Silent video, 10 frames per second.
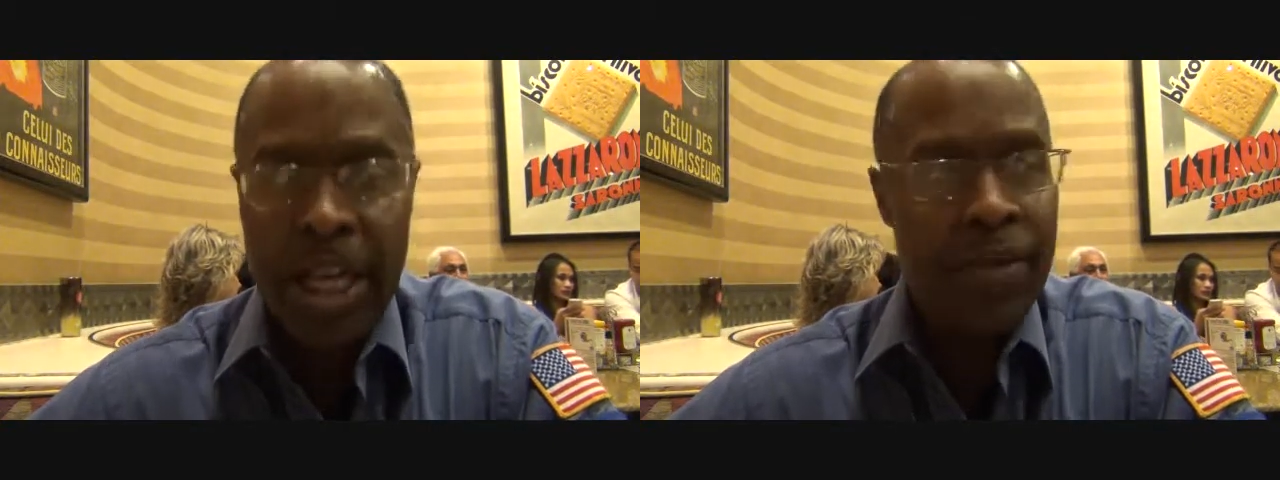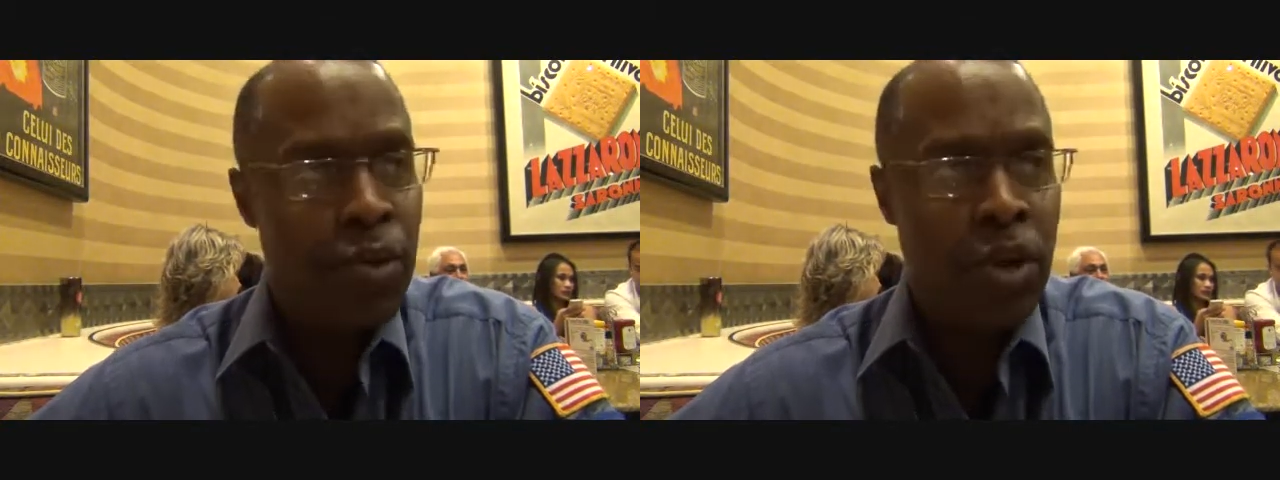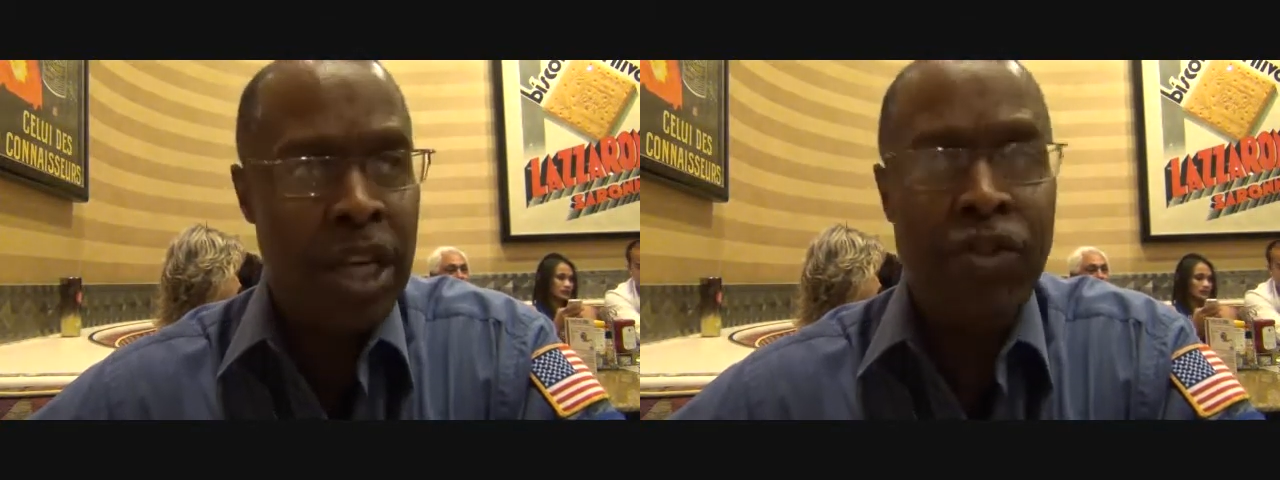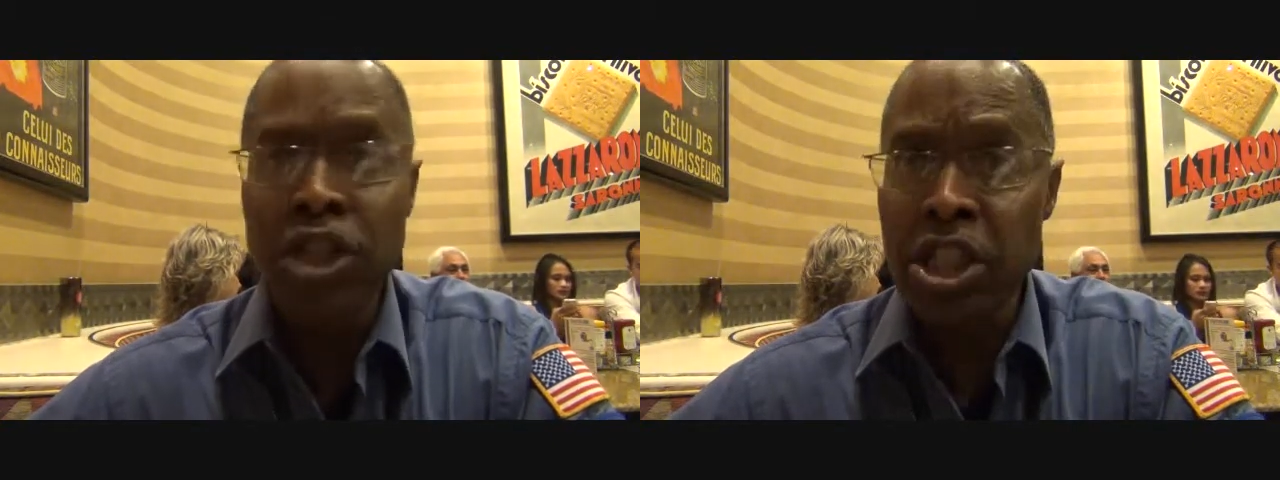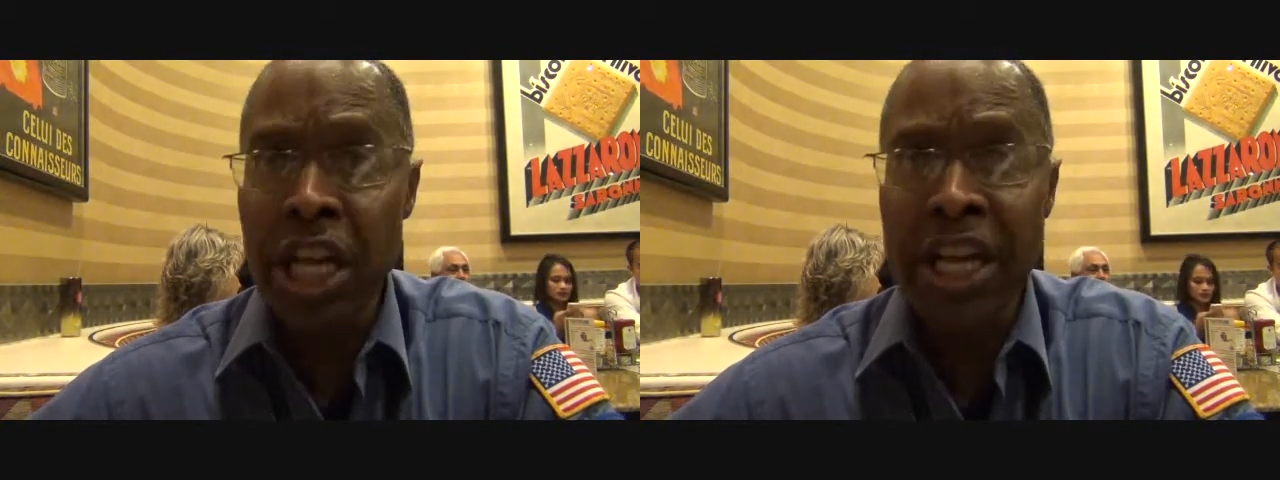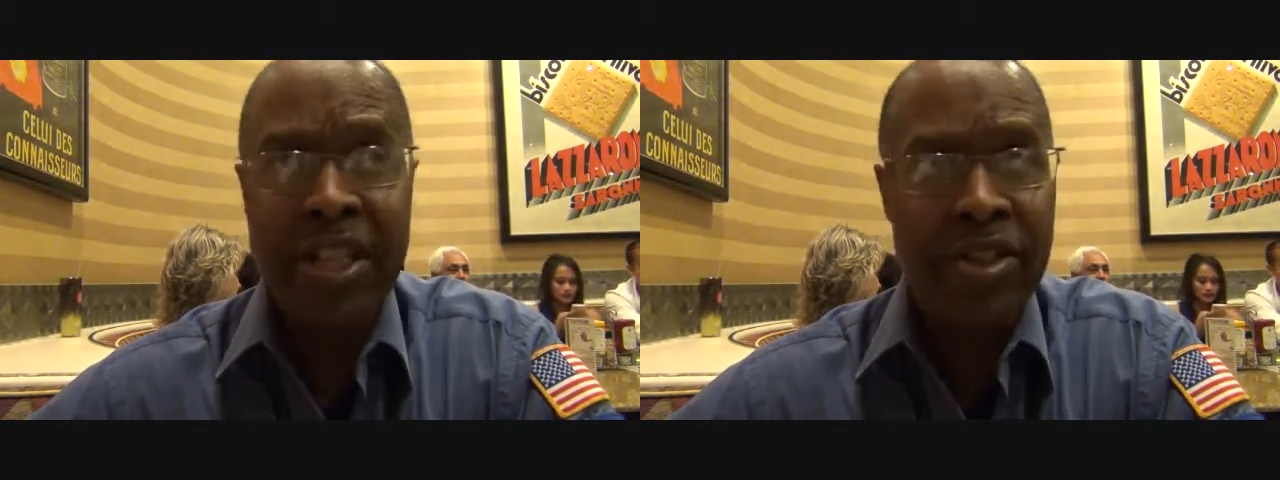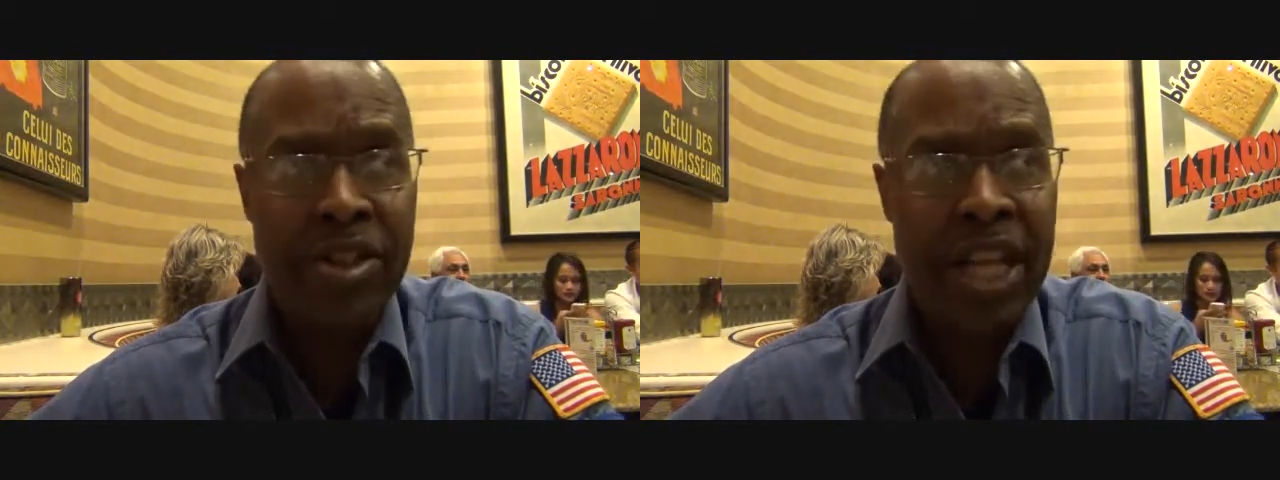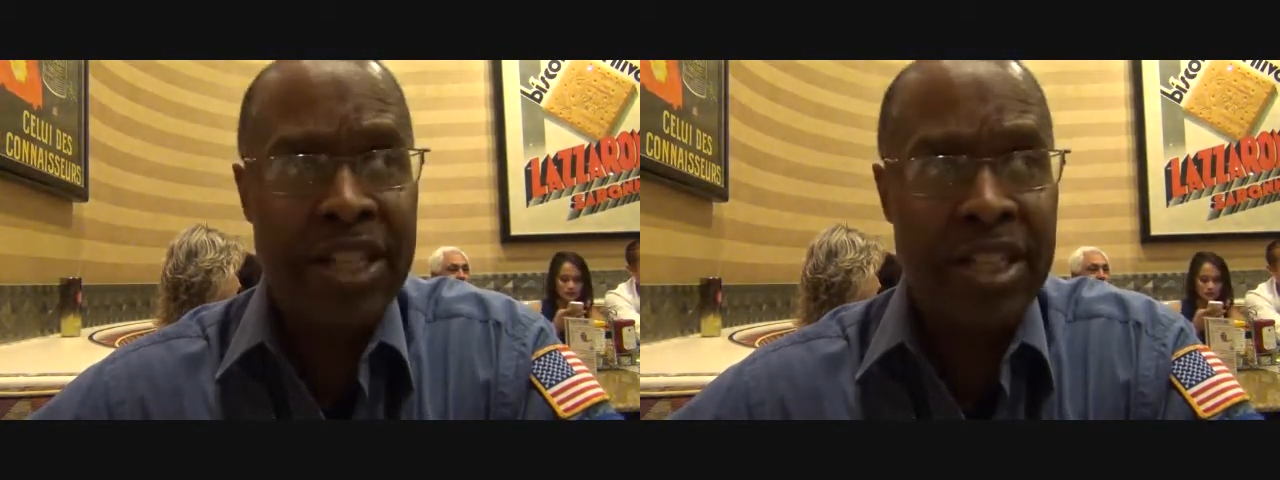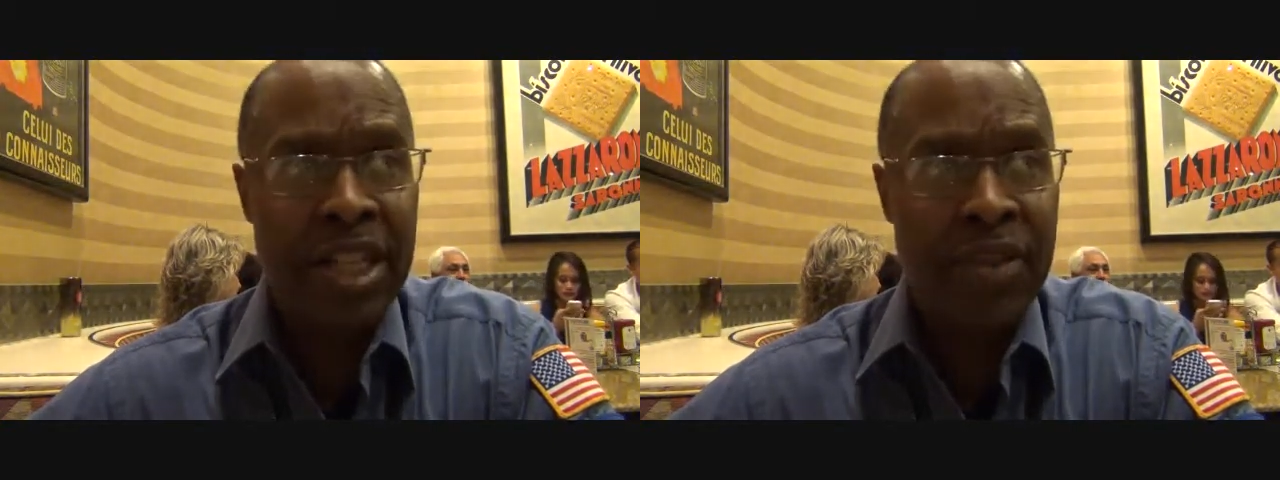Yeah, whatever state that